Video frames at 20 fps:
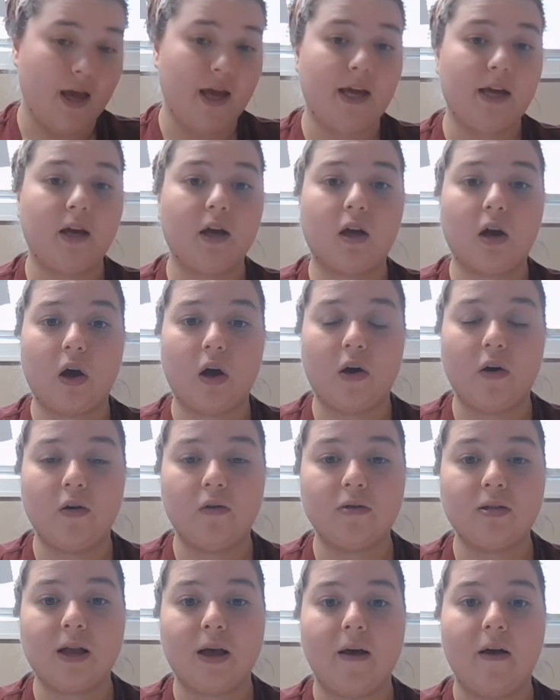It
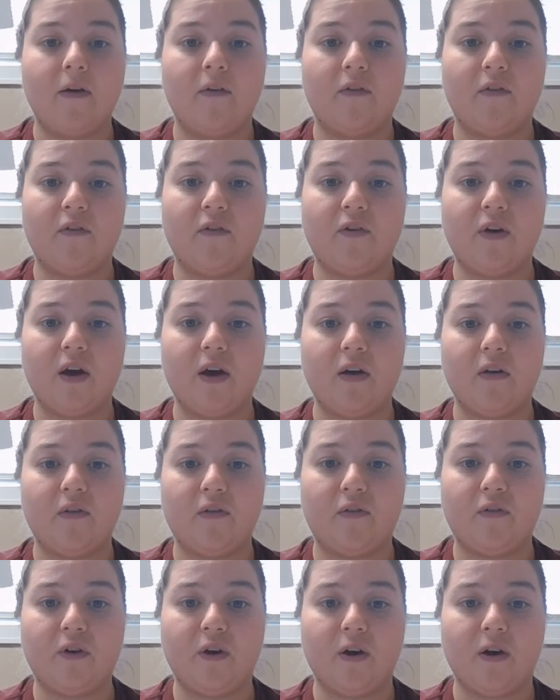goes
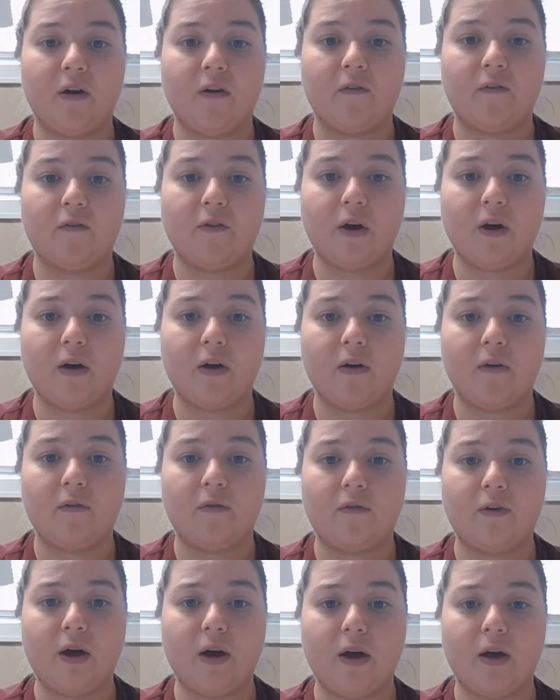f, f,
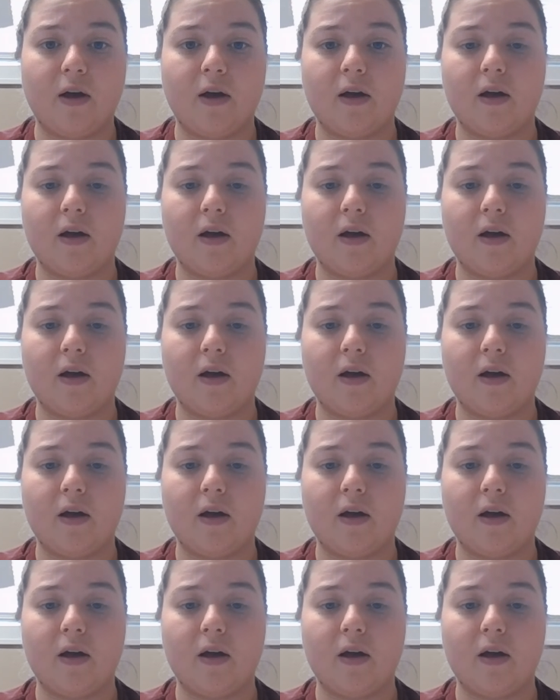f, f.